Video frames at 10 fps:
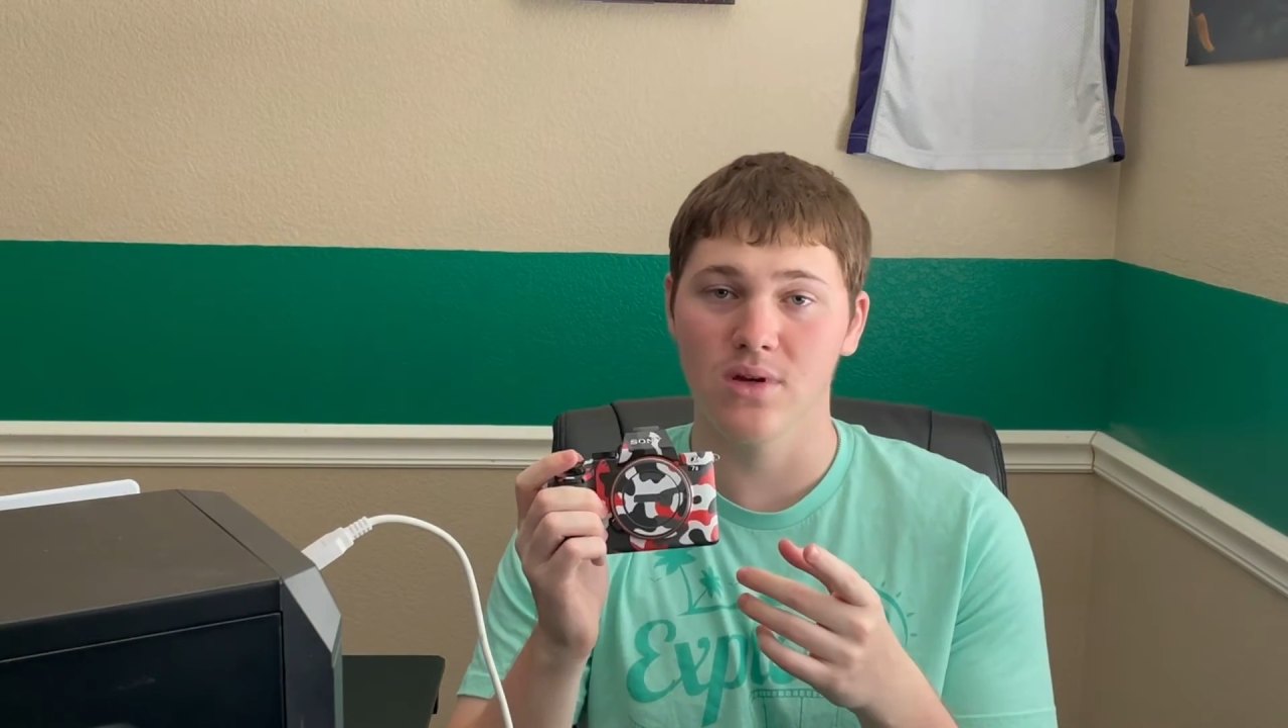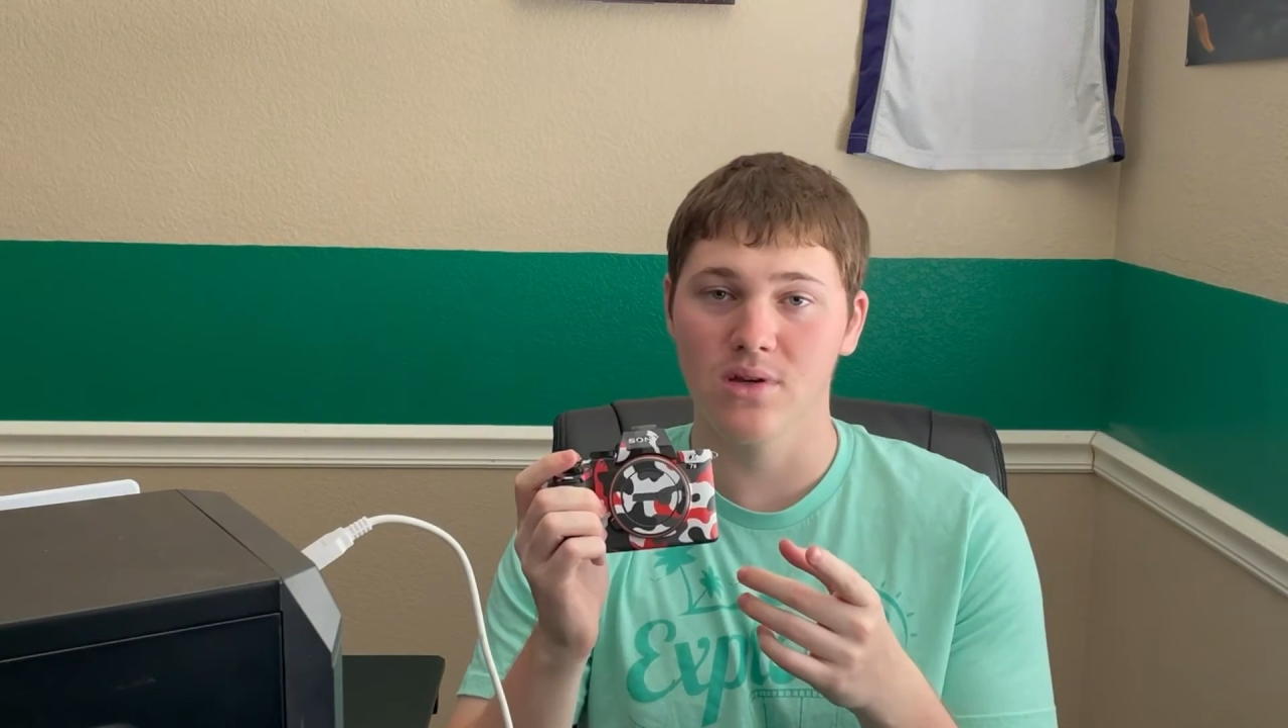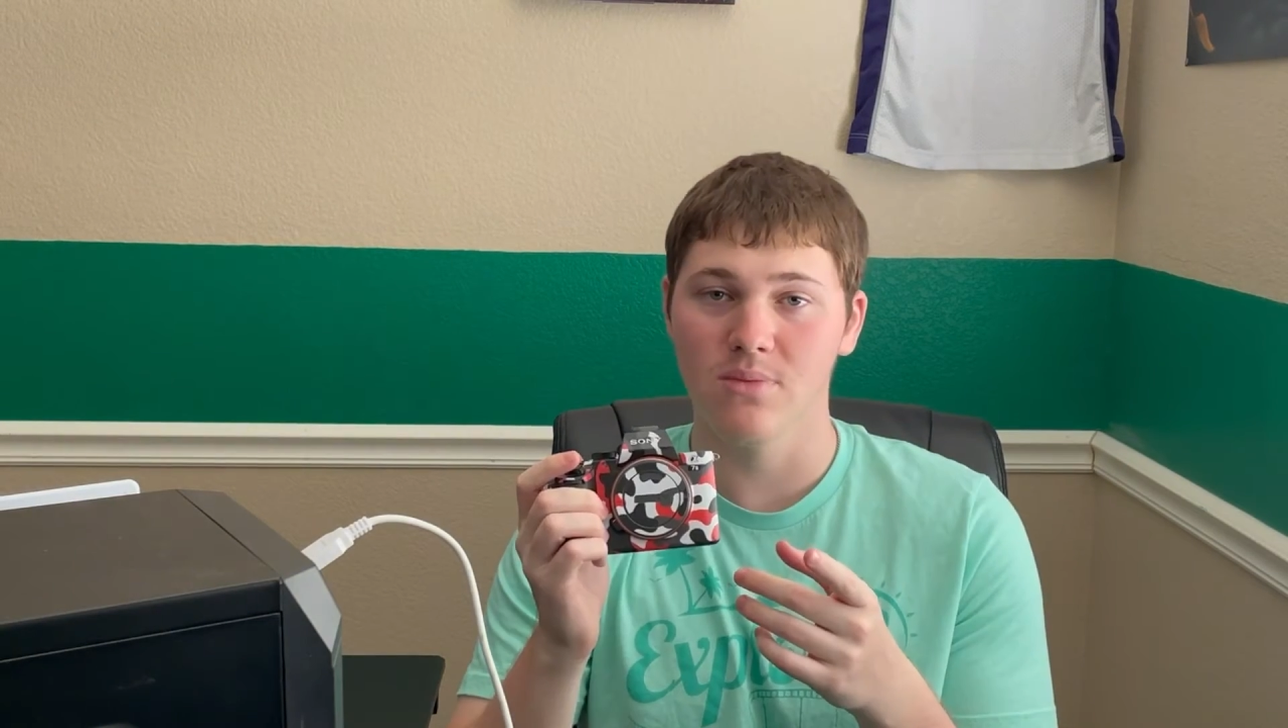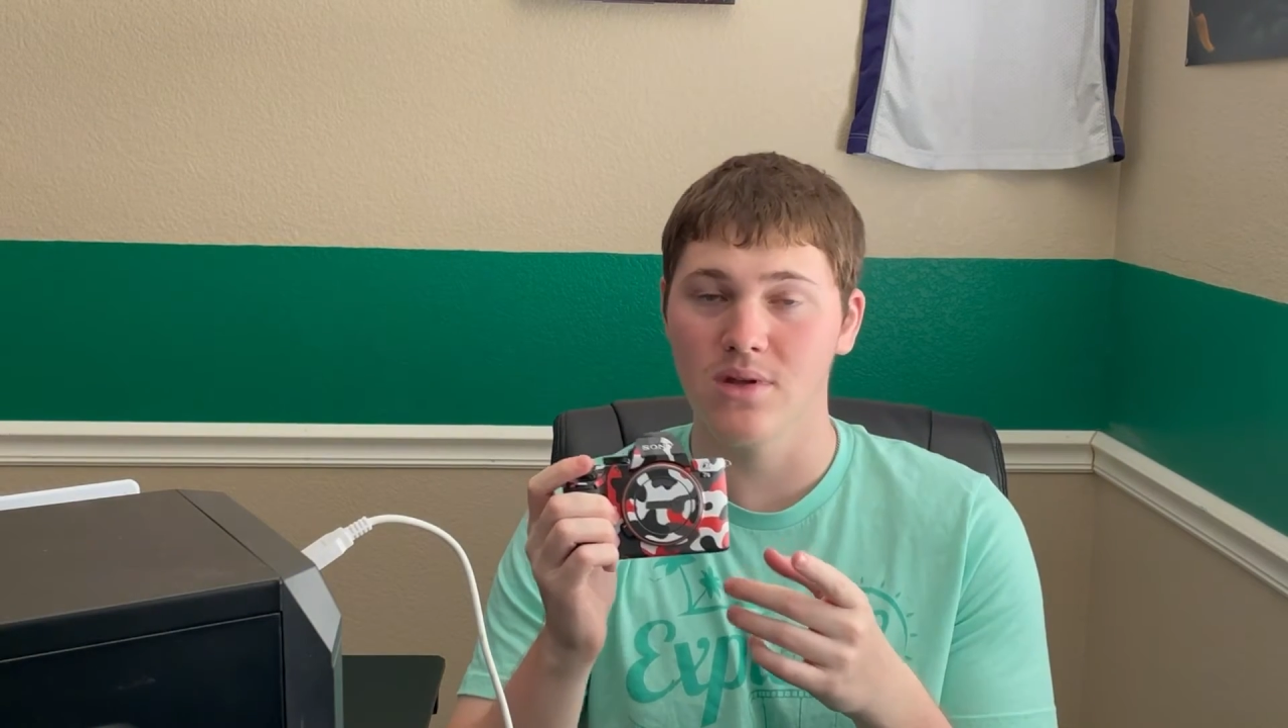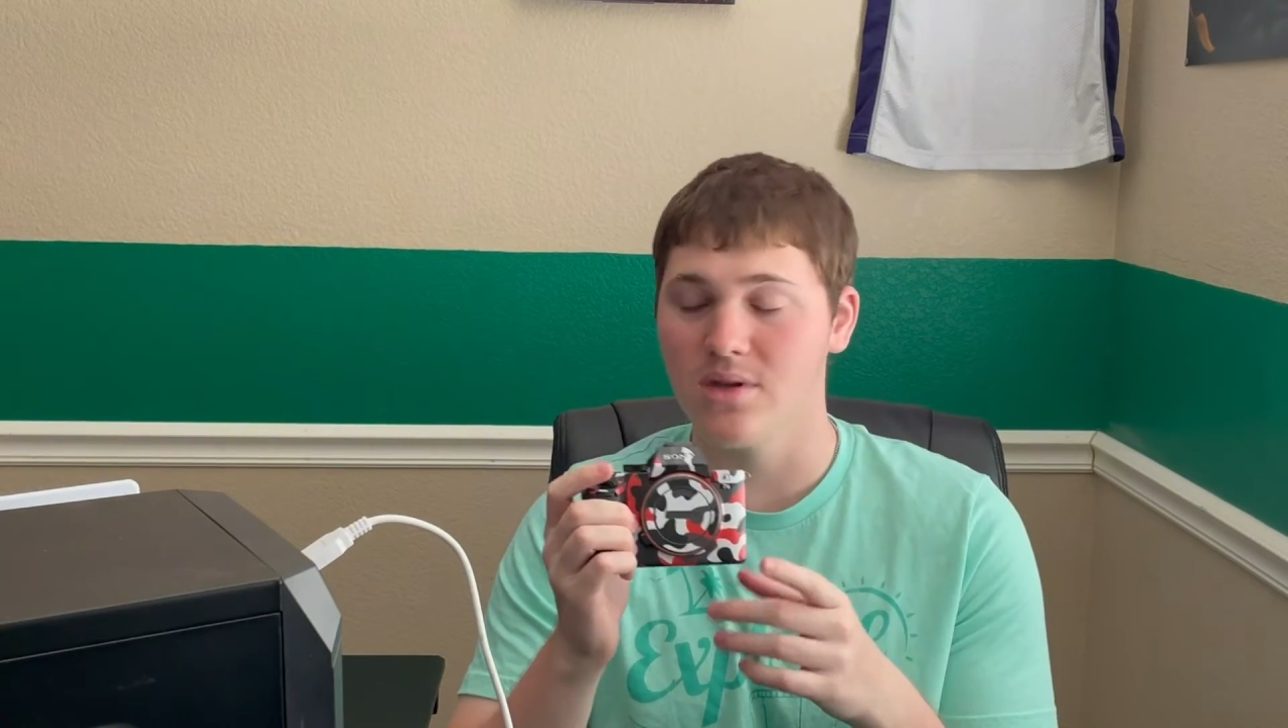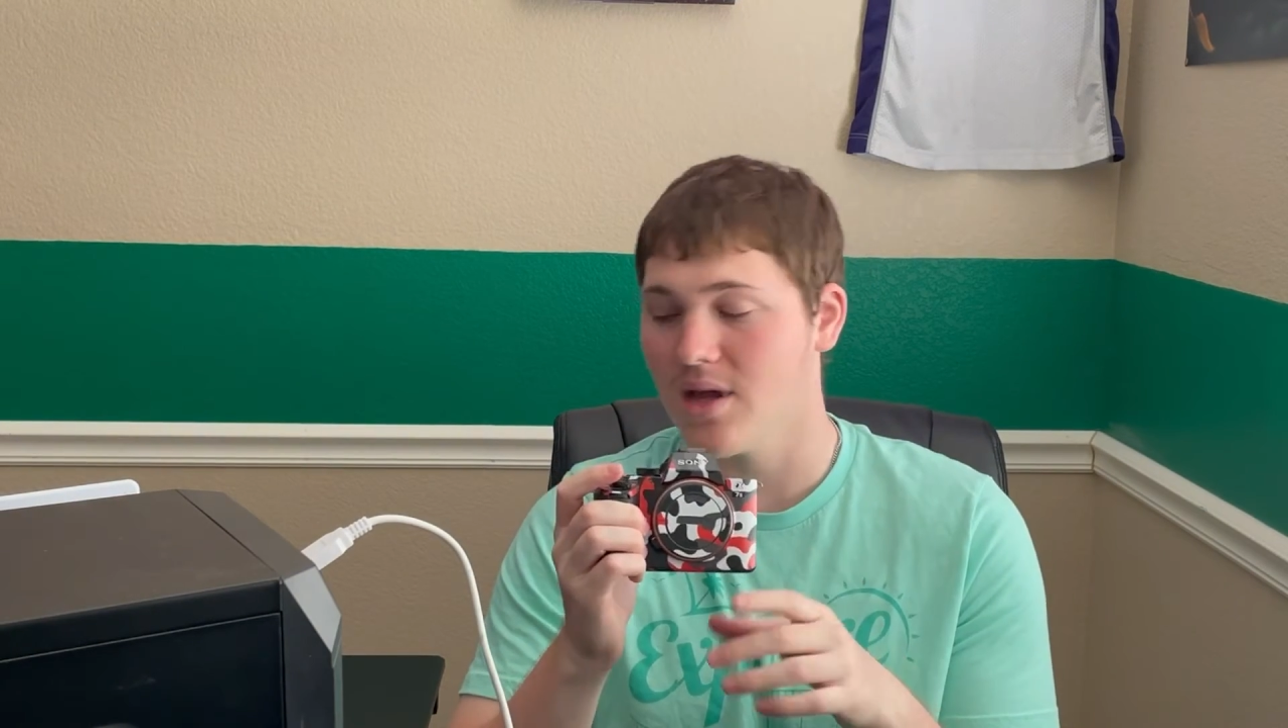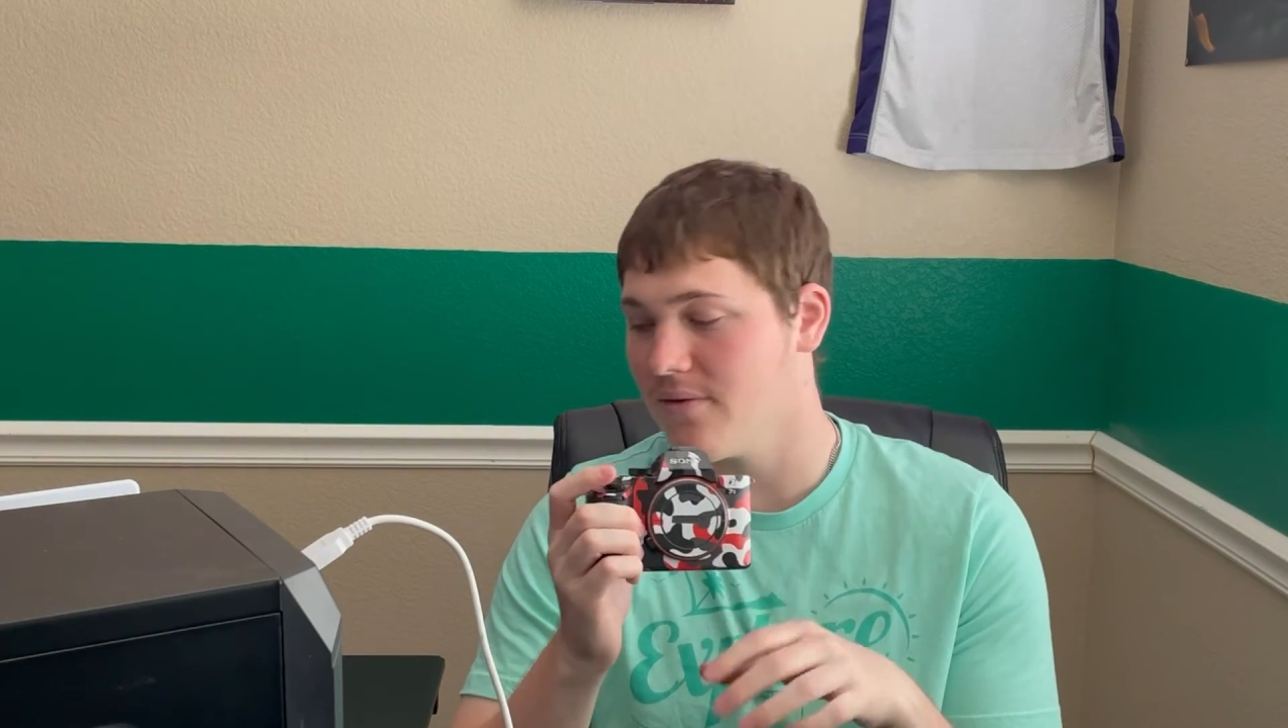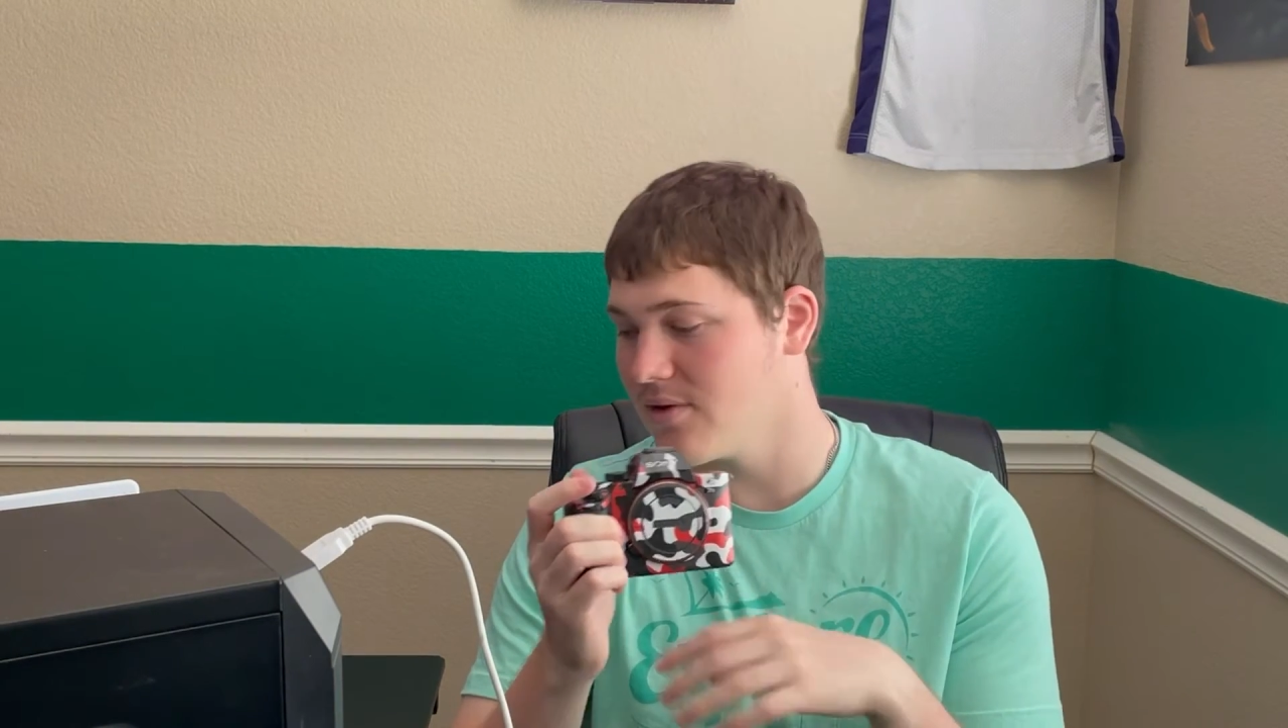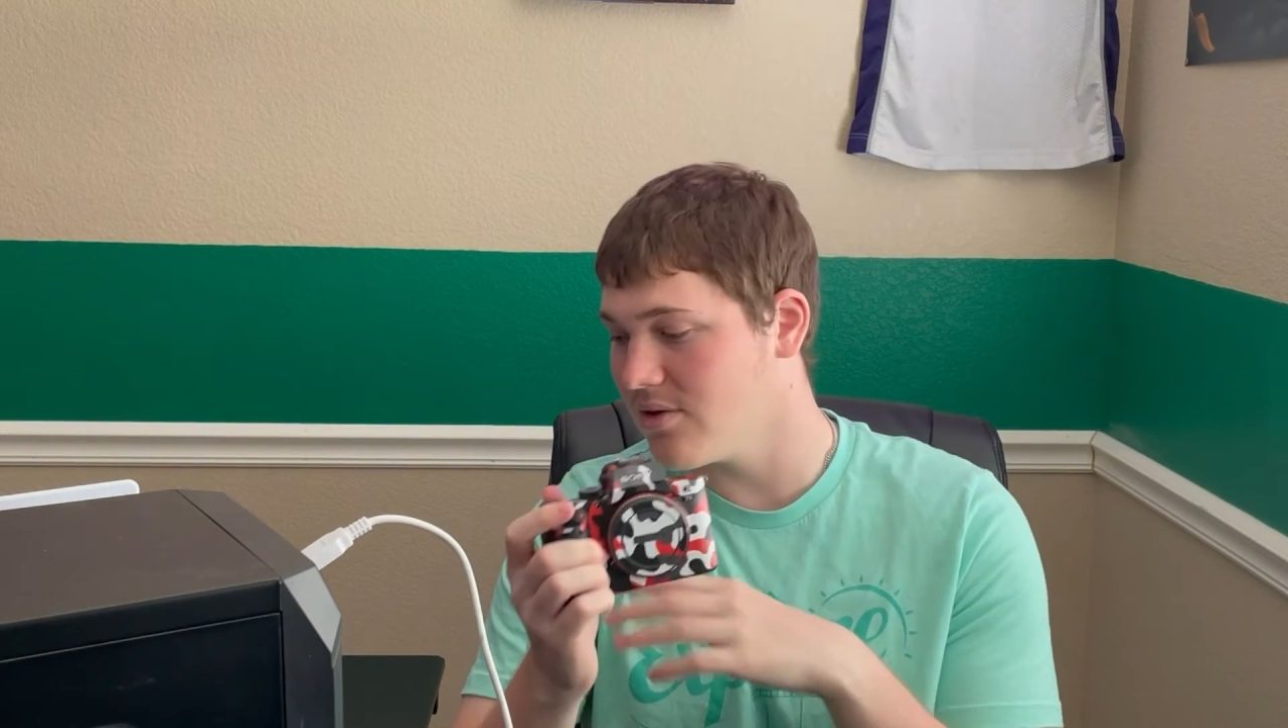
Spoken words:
recommended having